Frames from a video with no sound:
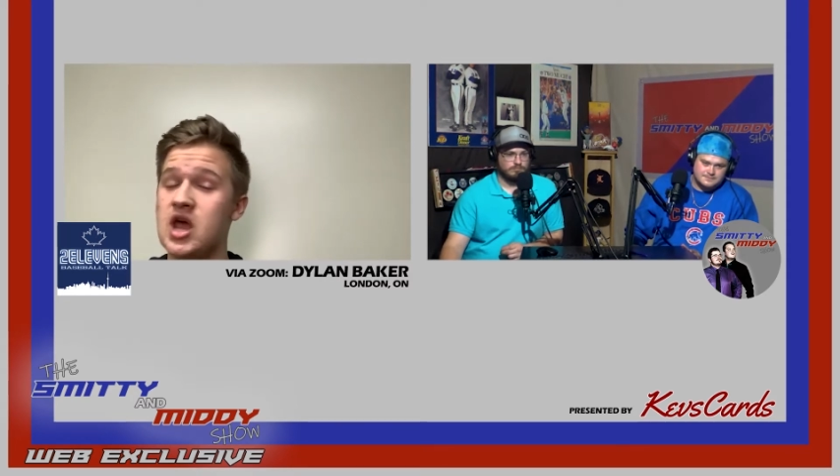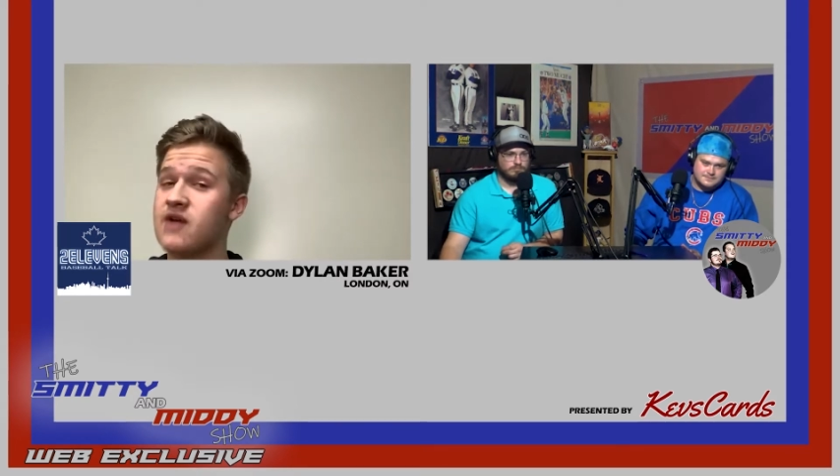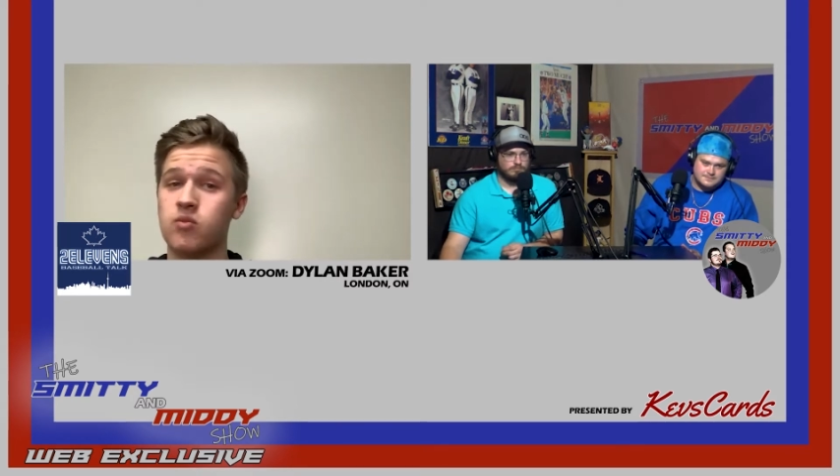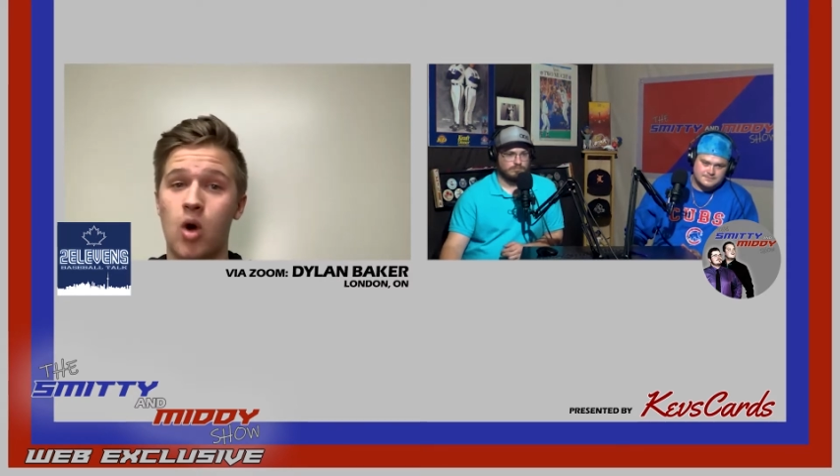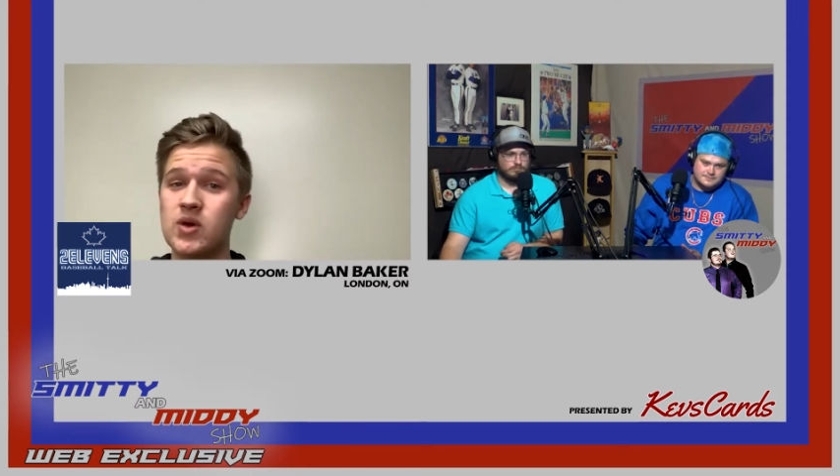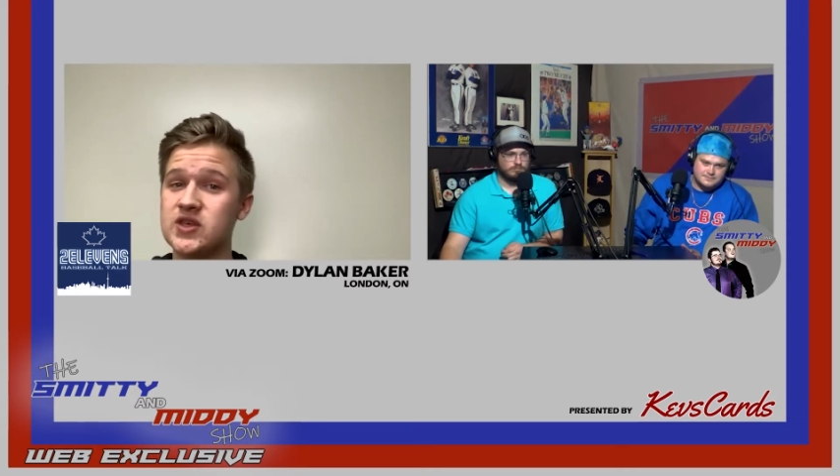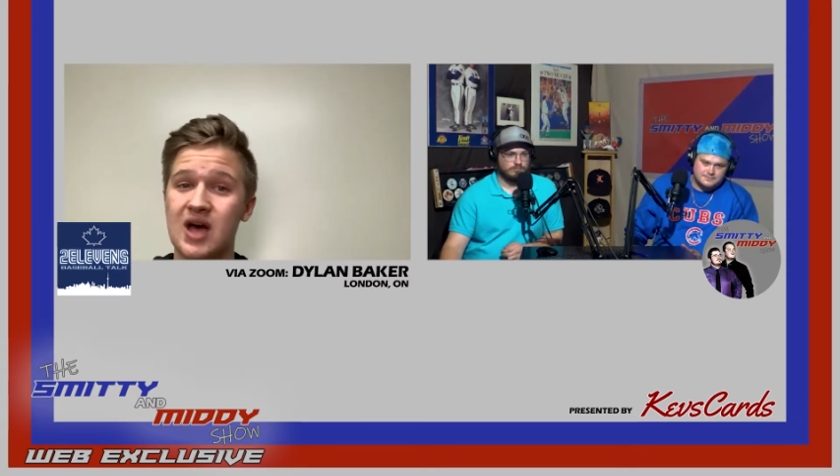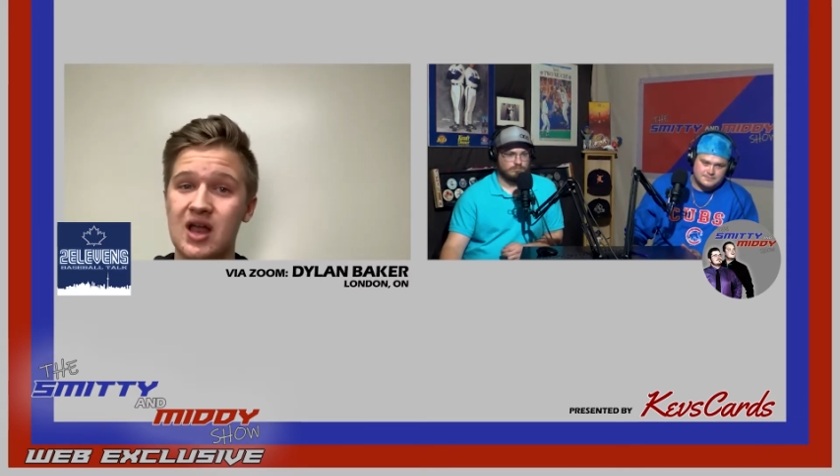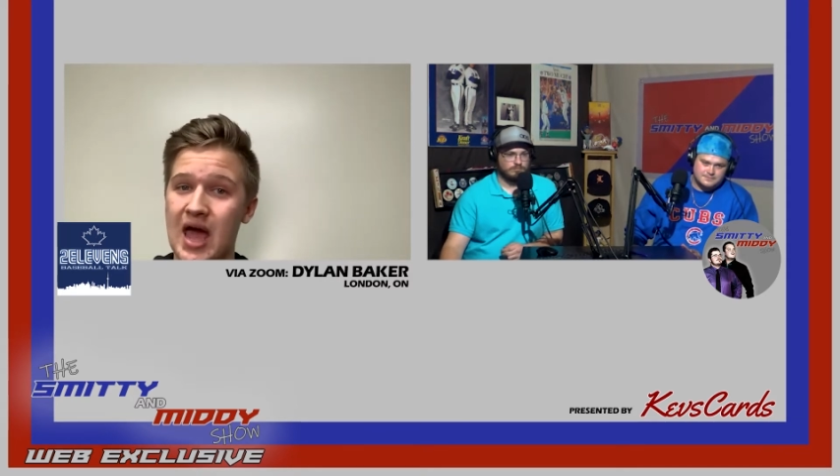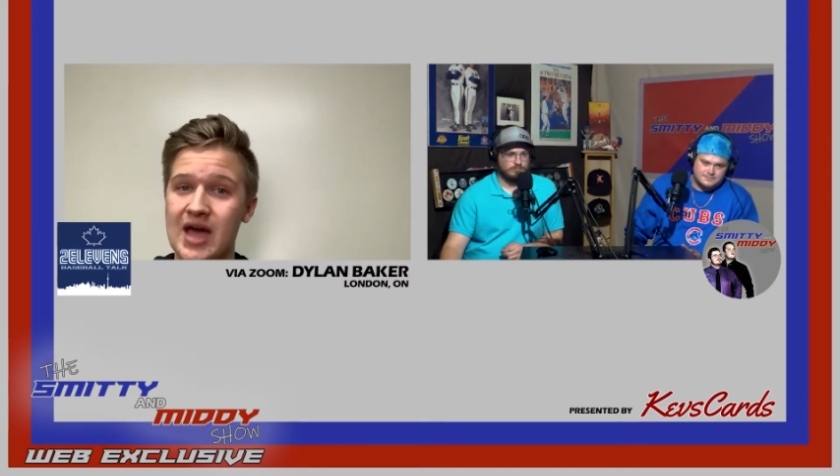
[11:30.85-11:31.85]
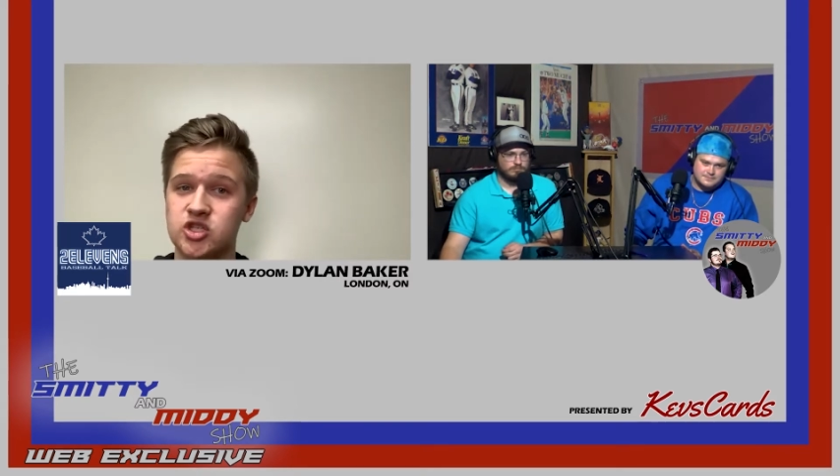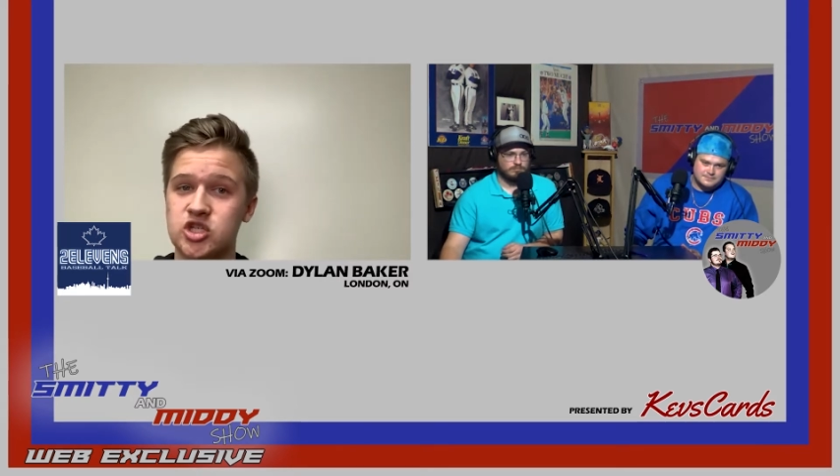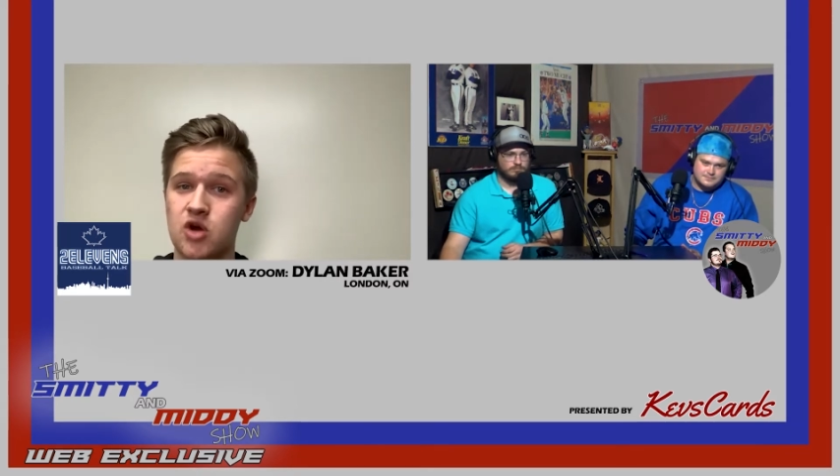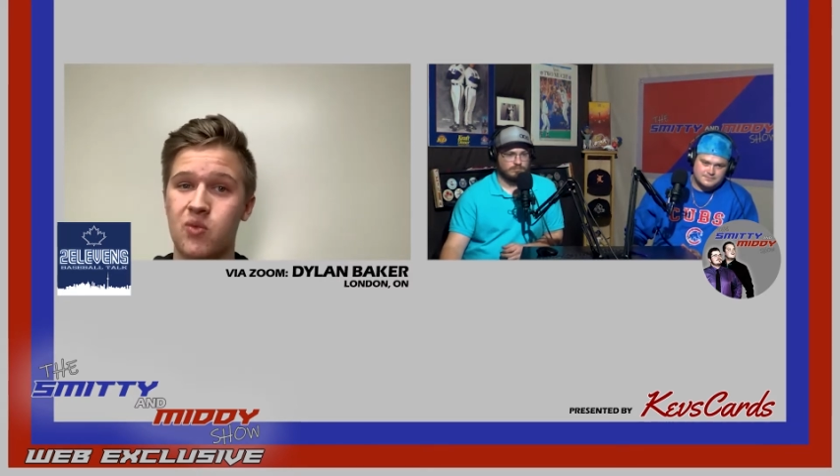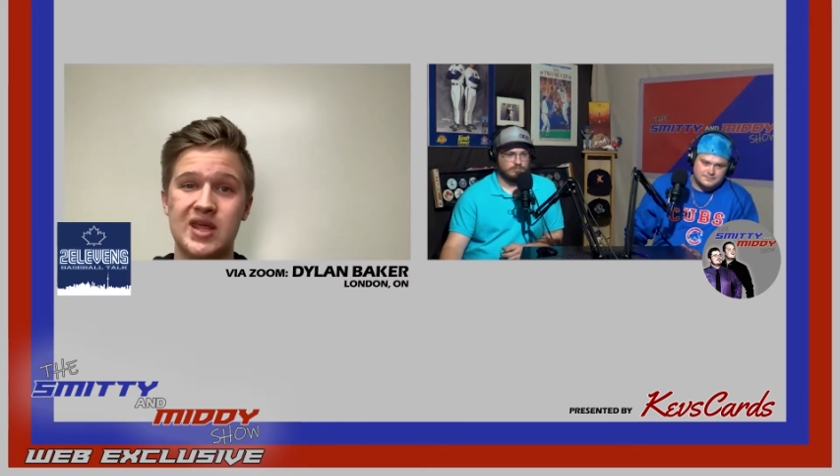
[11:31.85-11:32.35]
From what we saw last
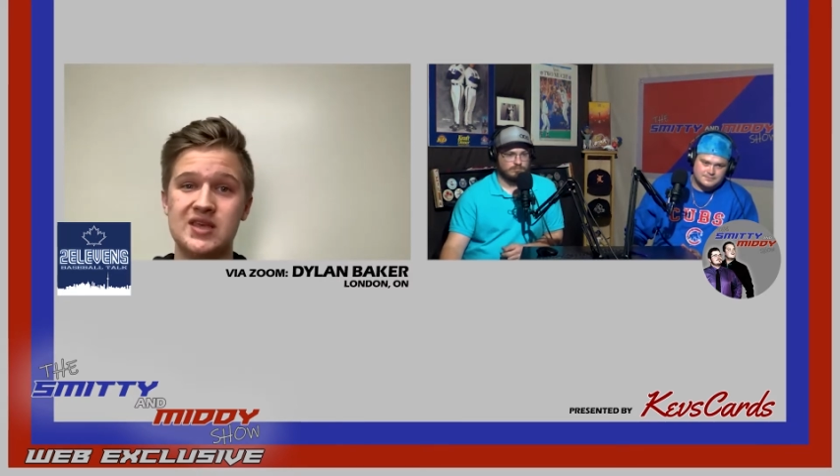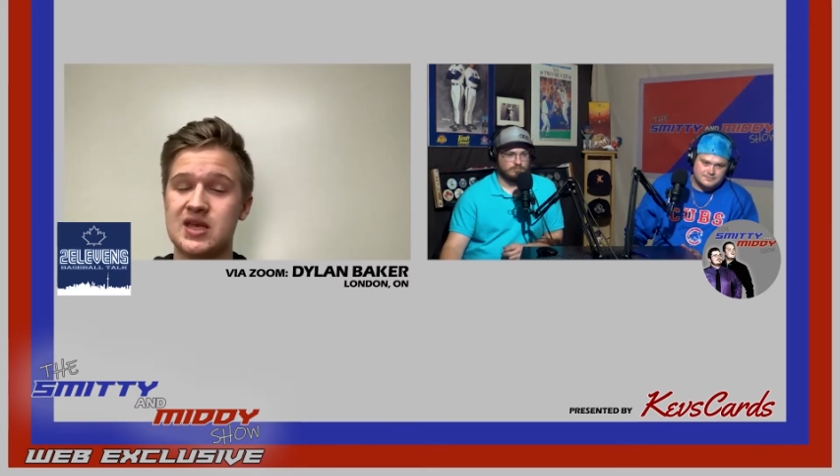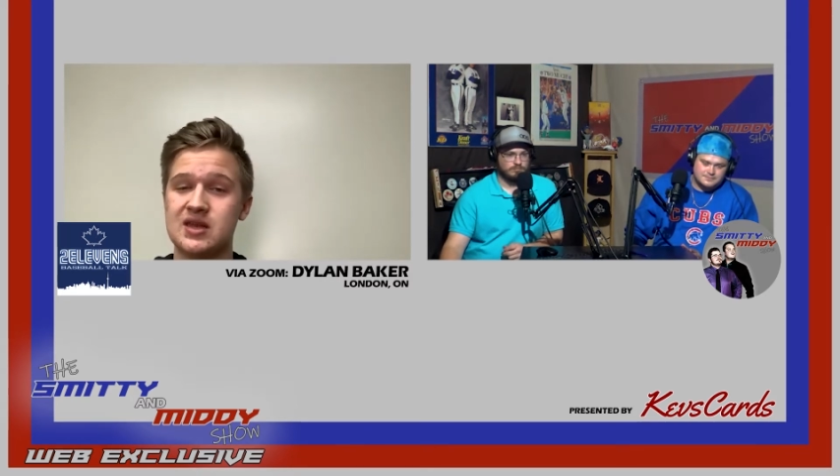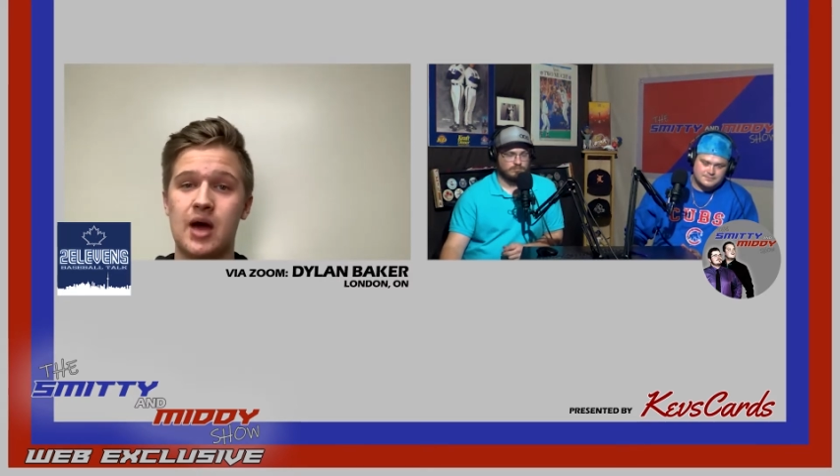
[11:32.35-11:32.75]
year, when he's hitting